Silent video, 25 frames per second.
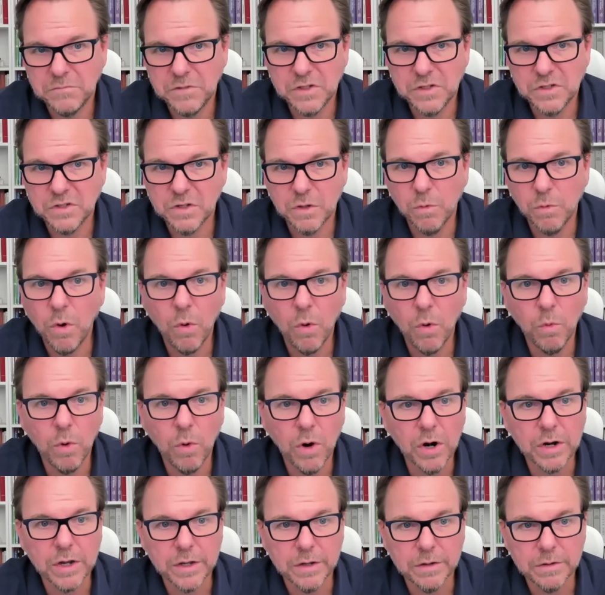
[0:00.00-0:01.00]
Just, it won't
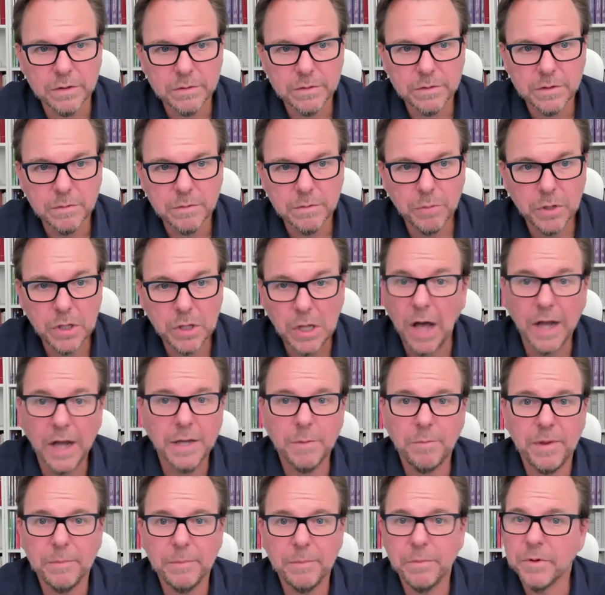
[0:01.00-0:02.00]
work.
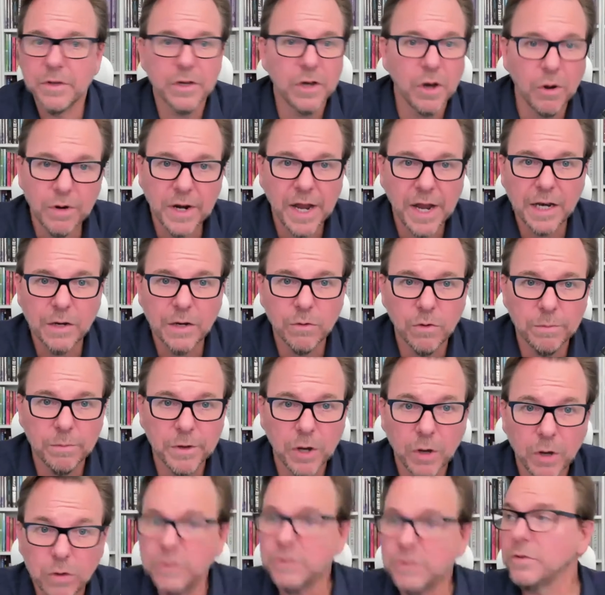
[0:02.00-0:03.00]
Belonging people can go in any room
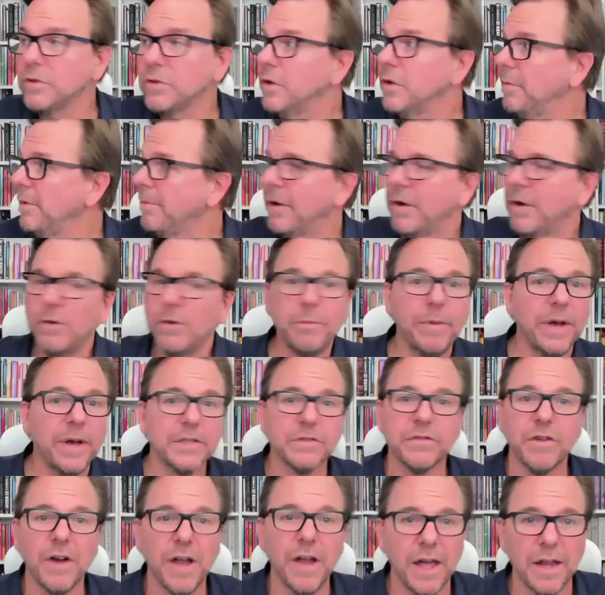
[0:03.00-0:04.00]
and go, who's going to be my new
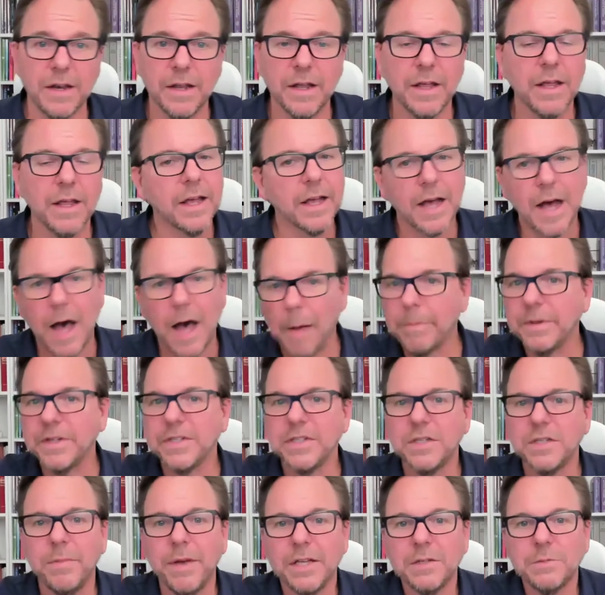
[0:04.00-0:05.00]
best friend?
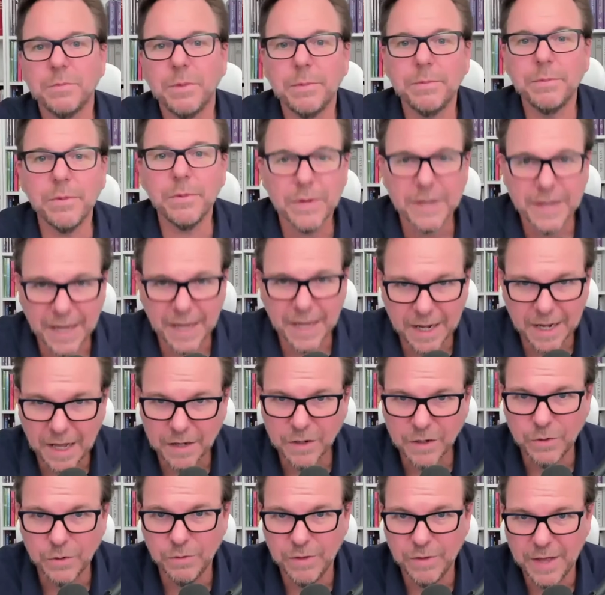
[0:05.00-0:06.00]
Competency-based people
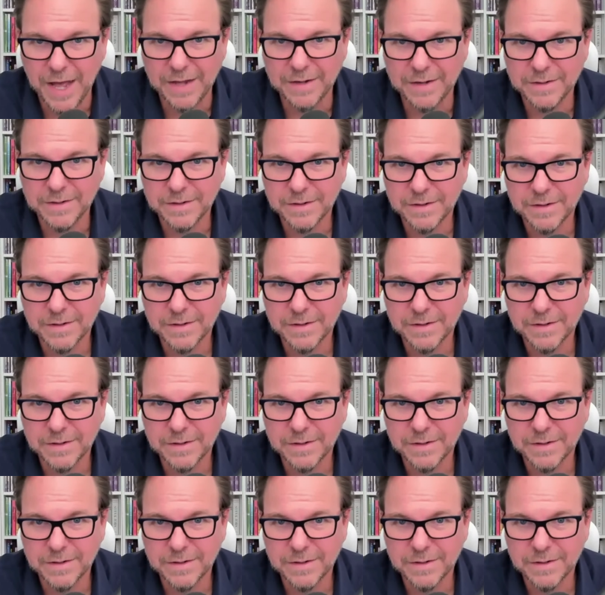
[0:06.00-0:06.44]
cannot do that.